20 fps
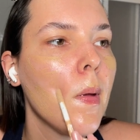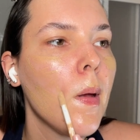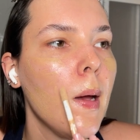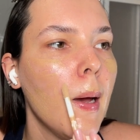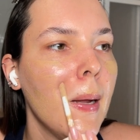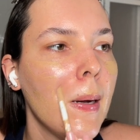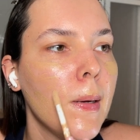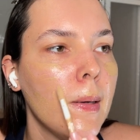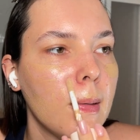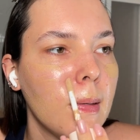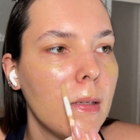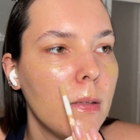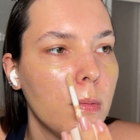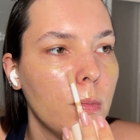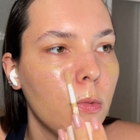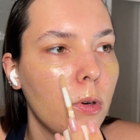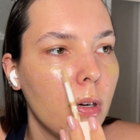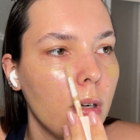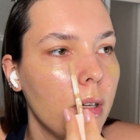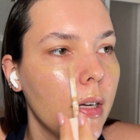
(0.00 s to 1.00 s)
And this is
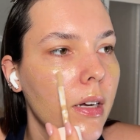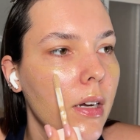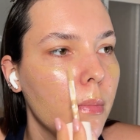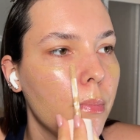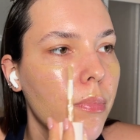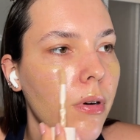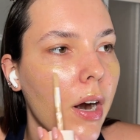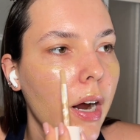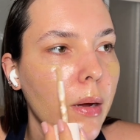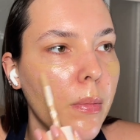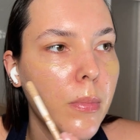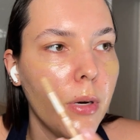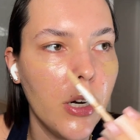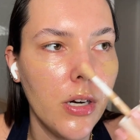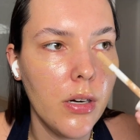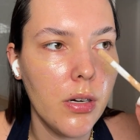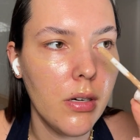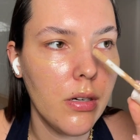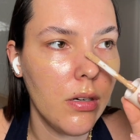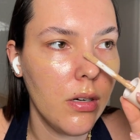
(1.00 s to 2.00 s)
more like a
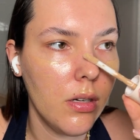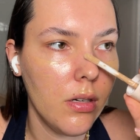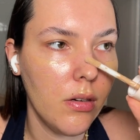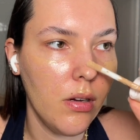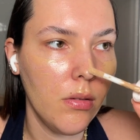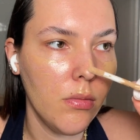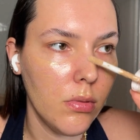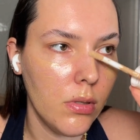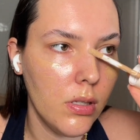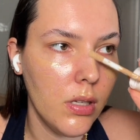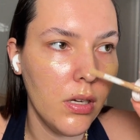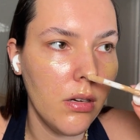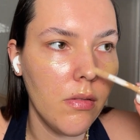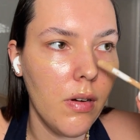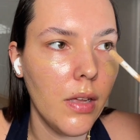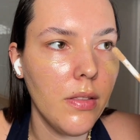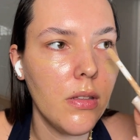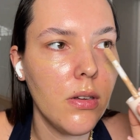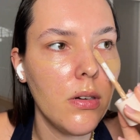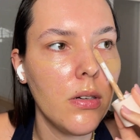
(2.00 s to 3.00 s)
primer, I would say,
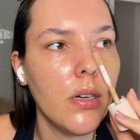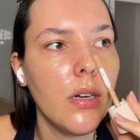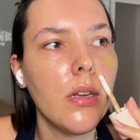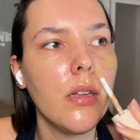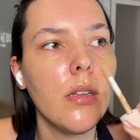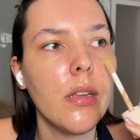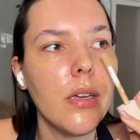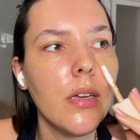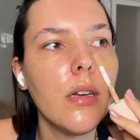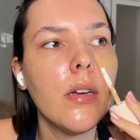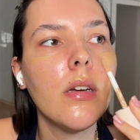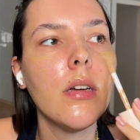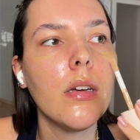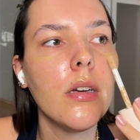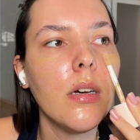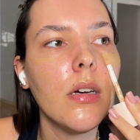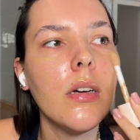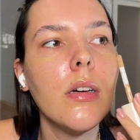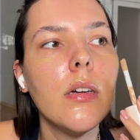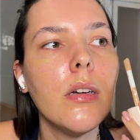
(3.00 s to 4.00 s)
rather than like
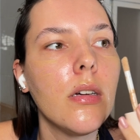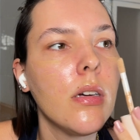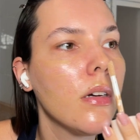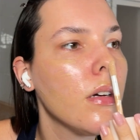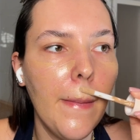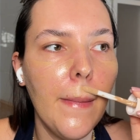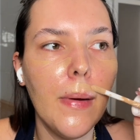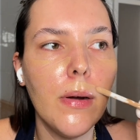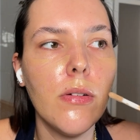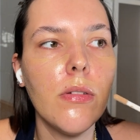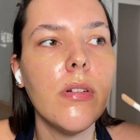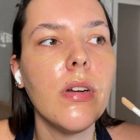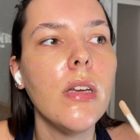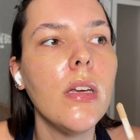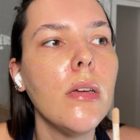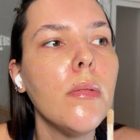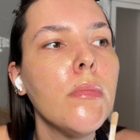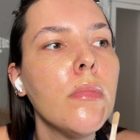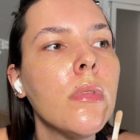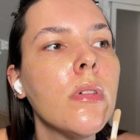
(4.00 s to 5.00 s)
a
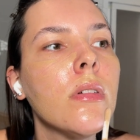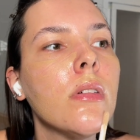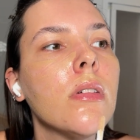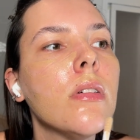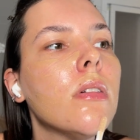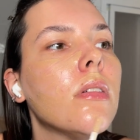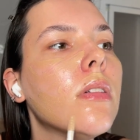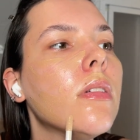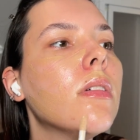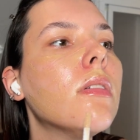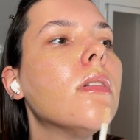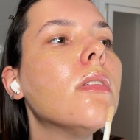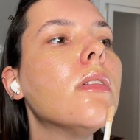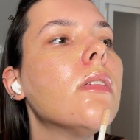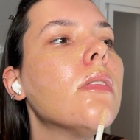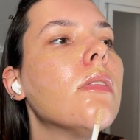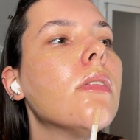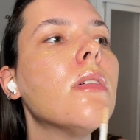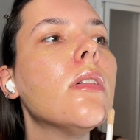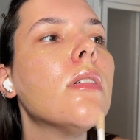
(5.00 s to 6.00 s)
cream.
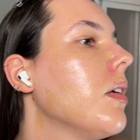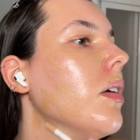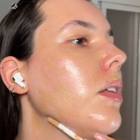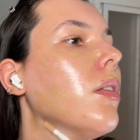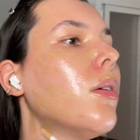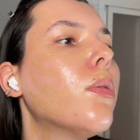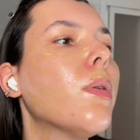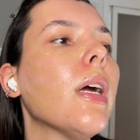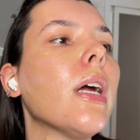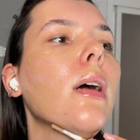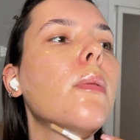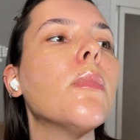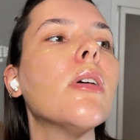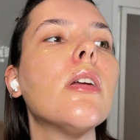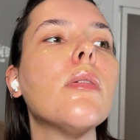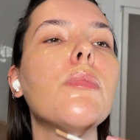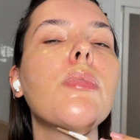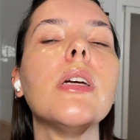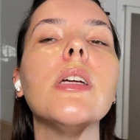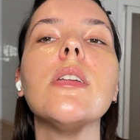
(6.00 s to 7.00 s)
Either way, I'm gonna
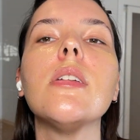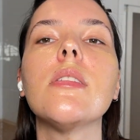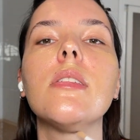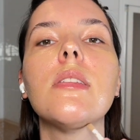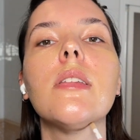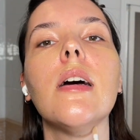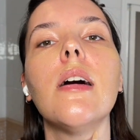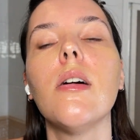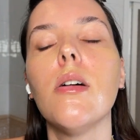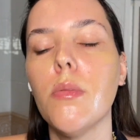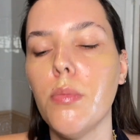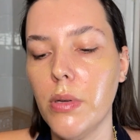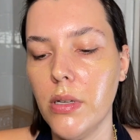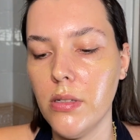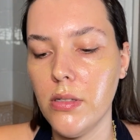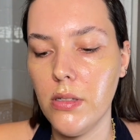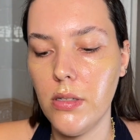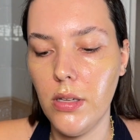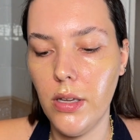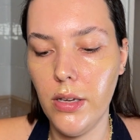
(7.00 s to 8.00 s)
bring this down
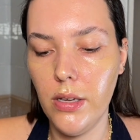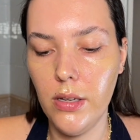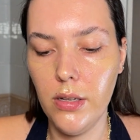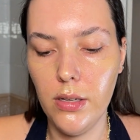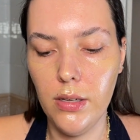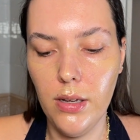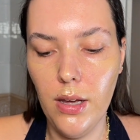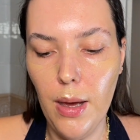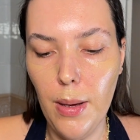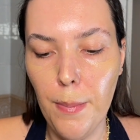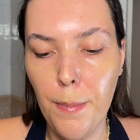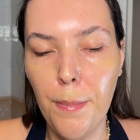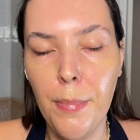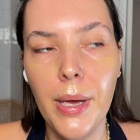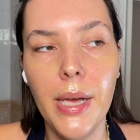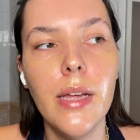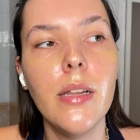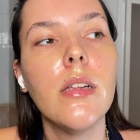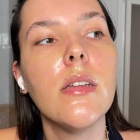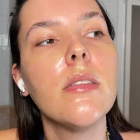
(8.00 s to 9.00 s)
because like I'm
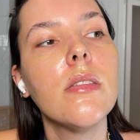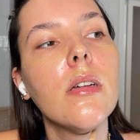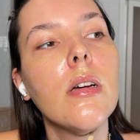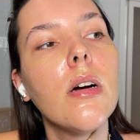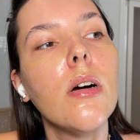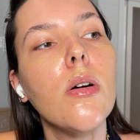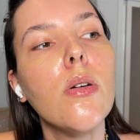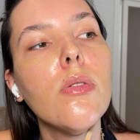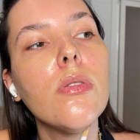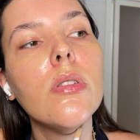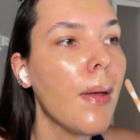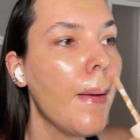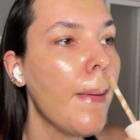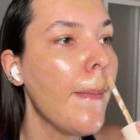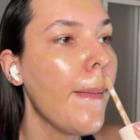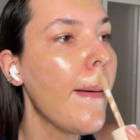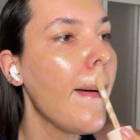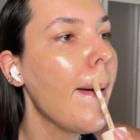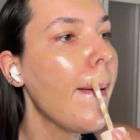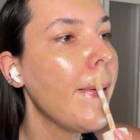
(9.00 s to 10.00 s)
pale as a ghost.
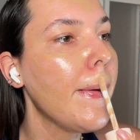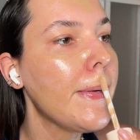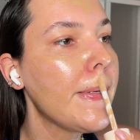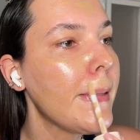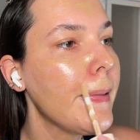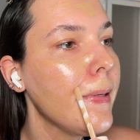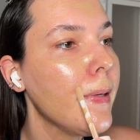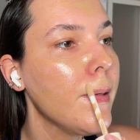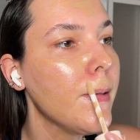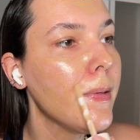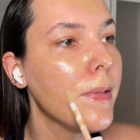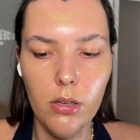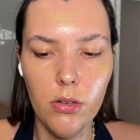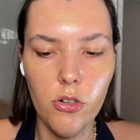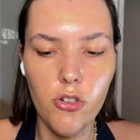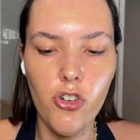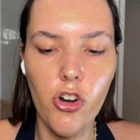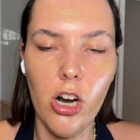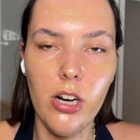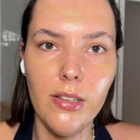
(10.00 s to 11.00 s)
I usually use
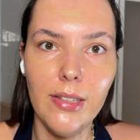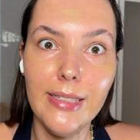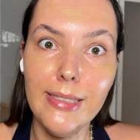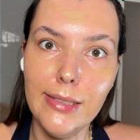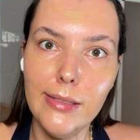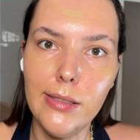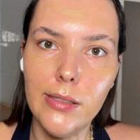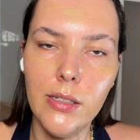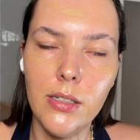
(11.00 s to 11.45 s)
Charlotte